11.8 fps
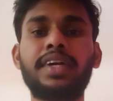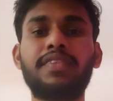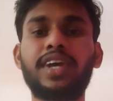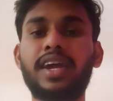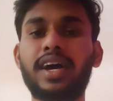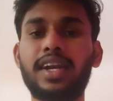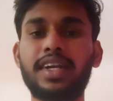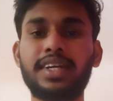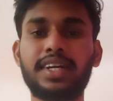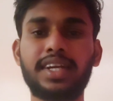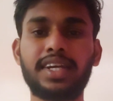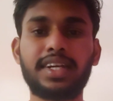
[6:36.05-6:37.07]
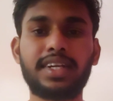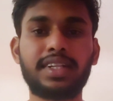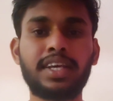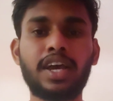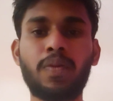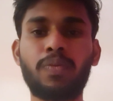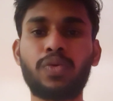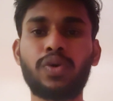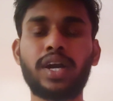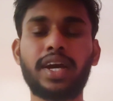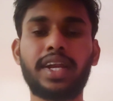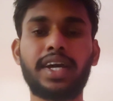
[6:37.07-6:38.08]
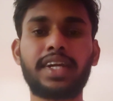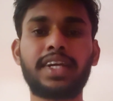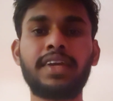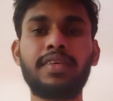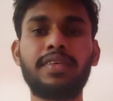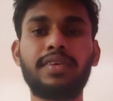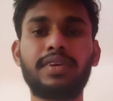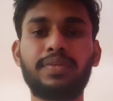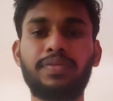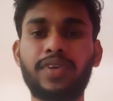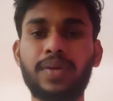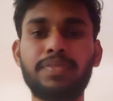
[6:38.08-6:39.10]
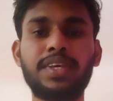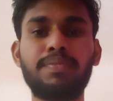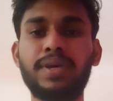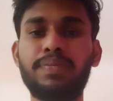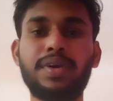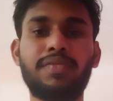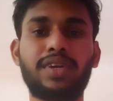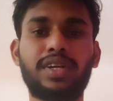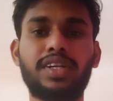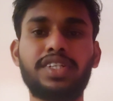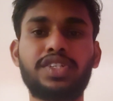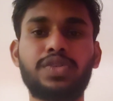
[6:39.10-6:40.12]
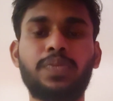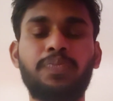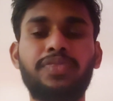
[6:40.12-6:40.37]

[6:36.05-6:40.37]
we are already creating the approval hierarchy from the BPM worklist.